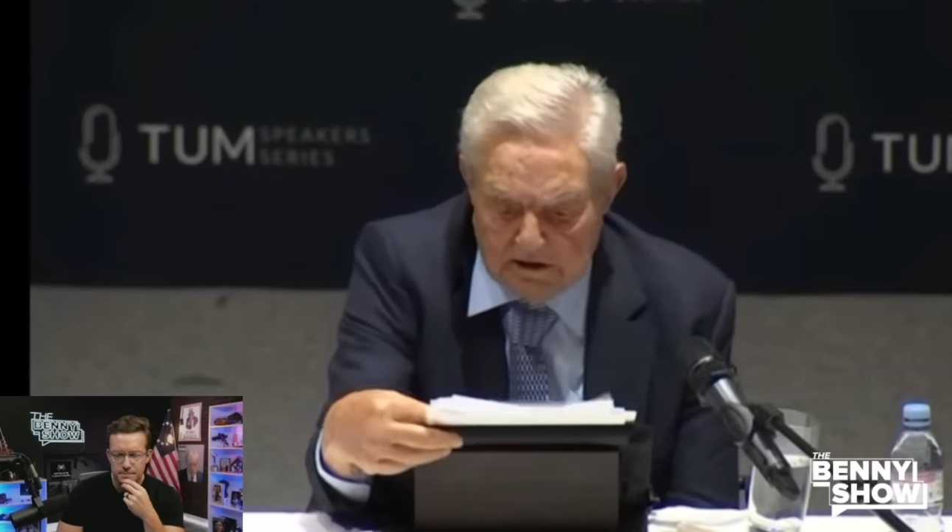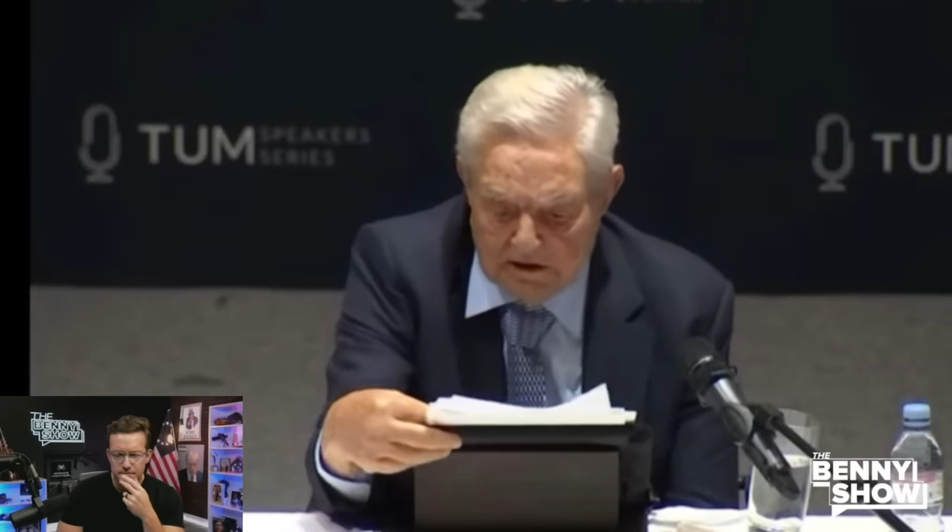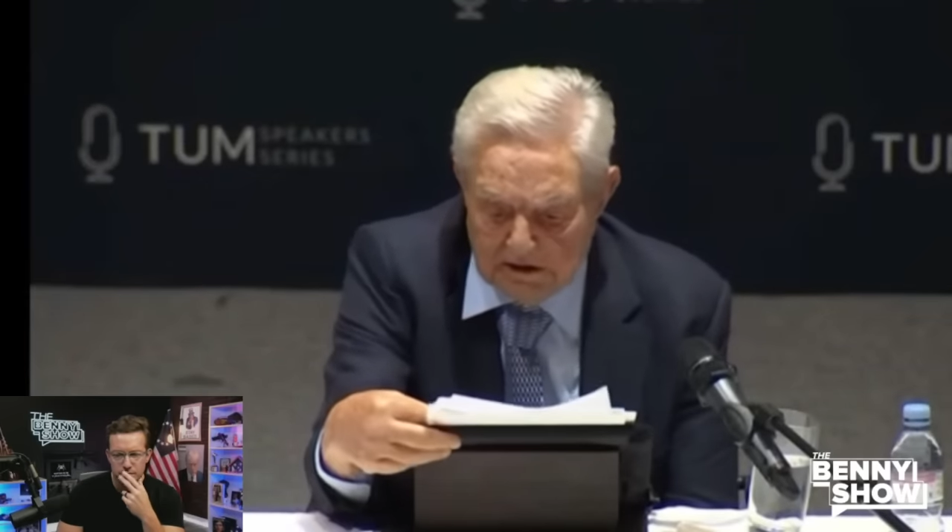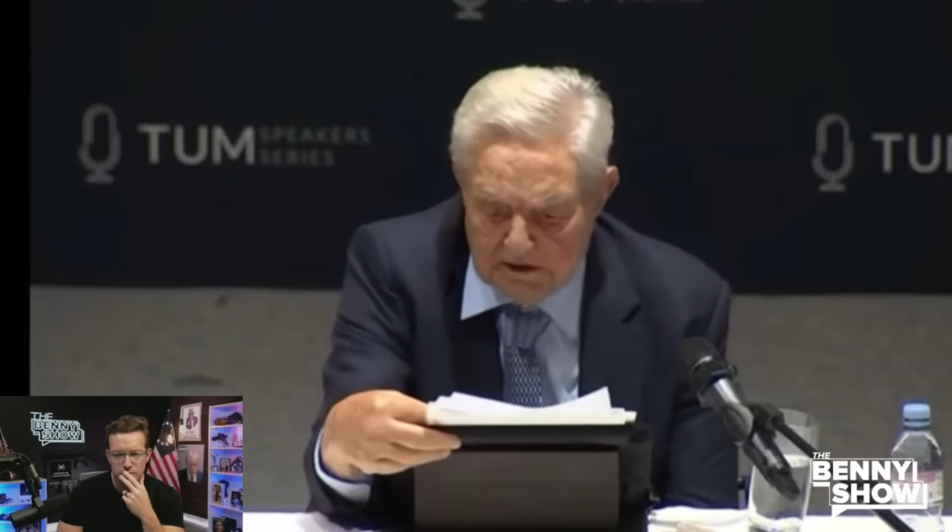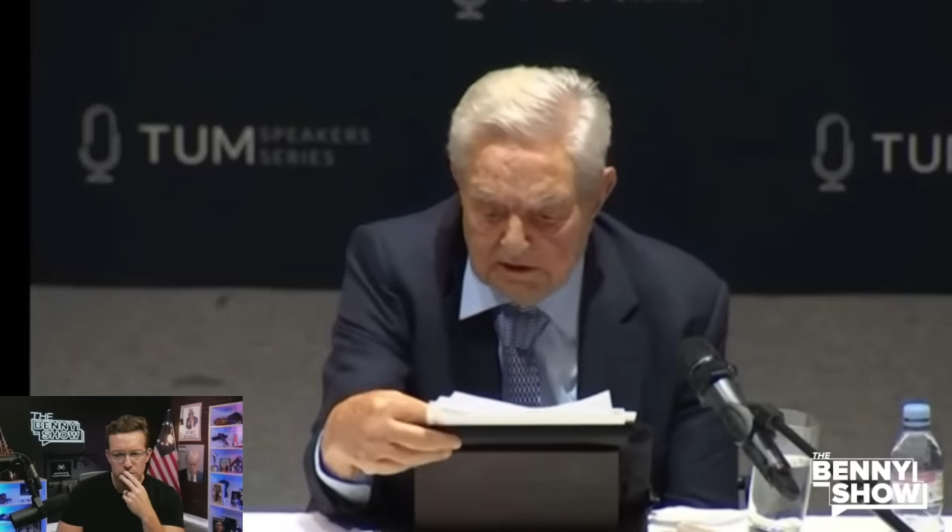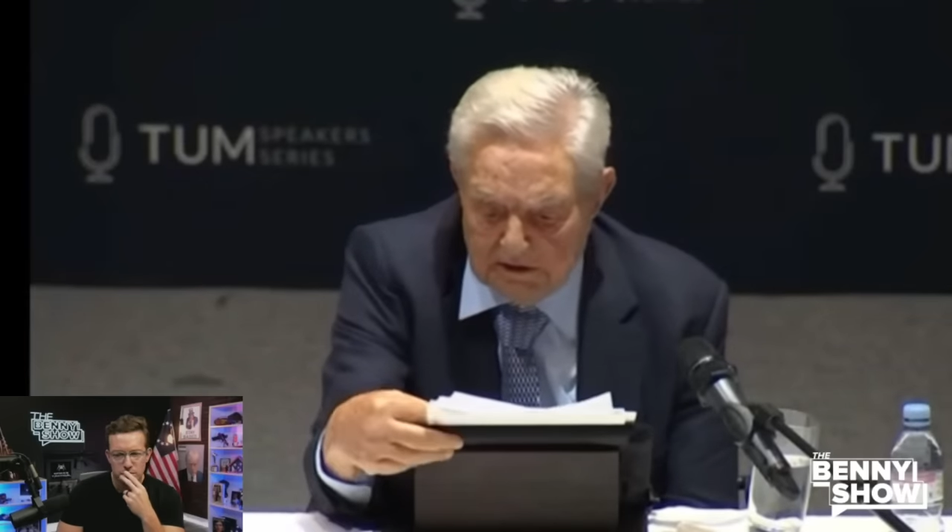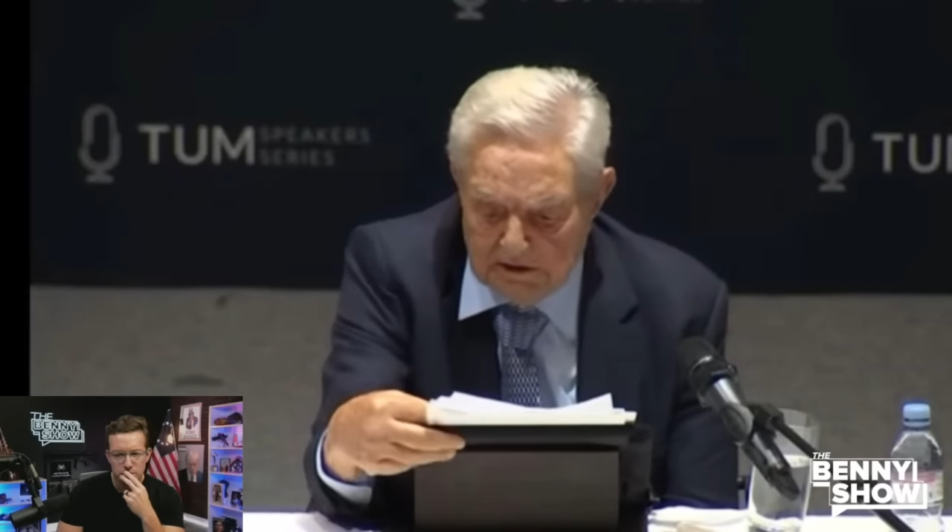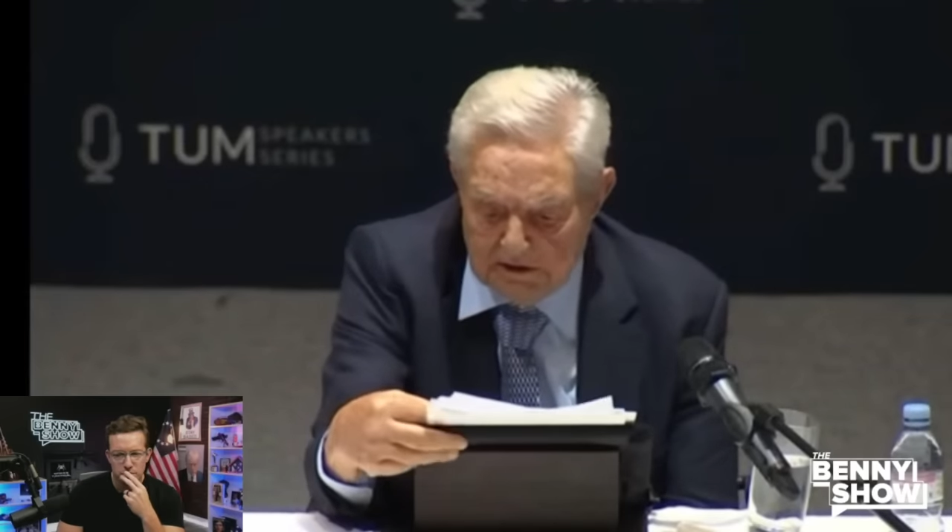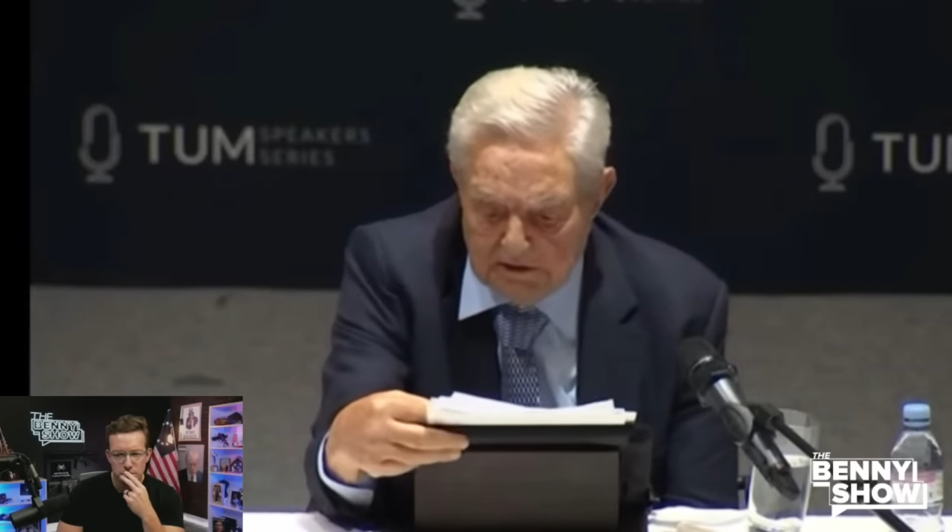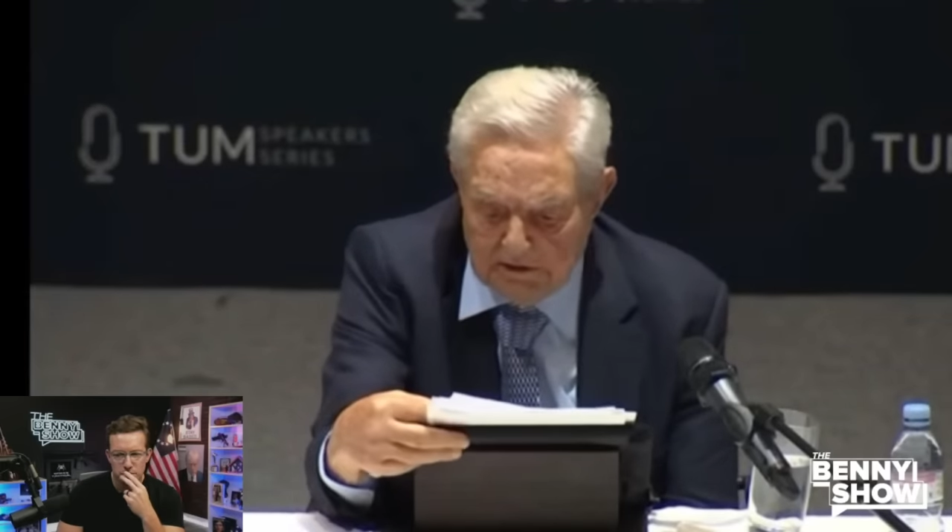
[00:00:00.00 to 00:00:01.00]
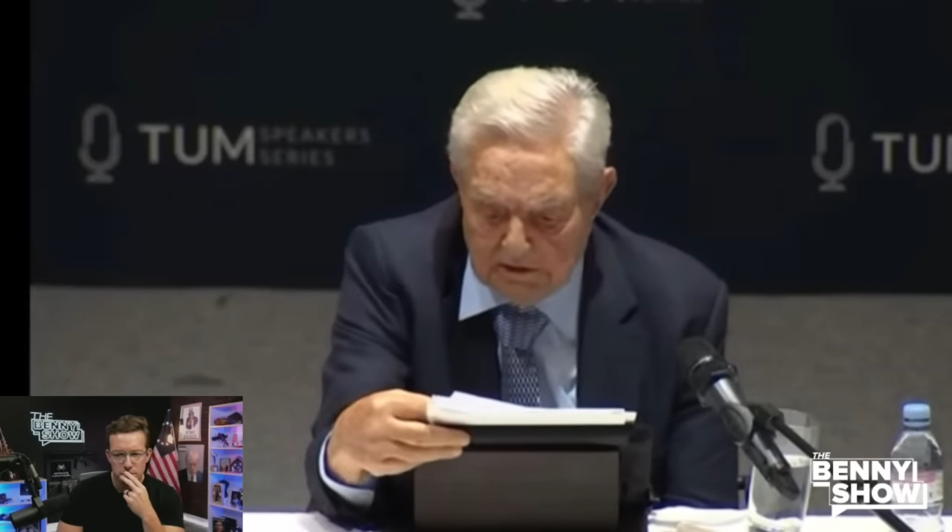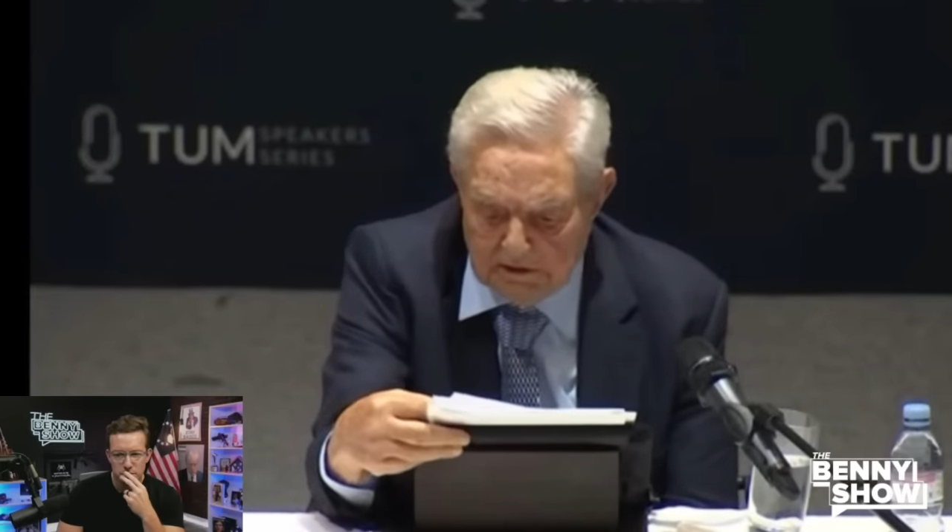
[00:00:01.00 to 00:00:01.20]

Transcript: uh,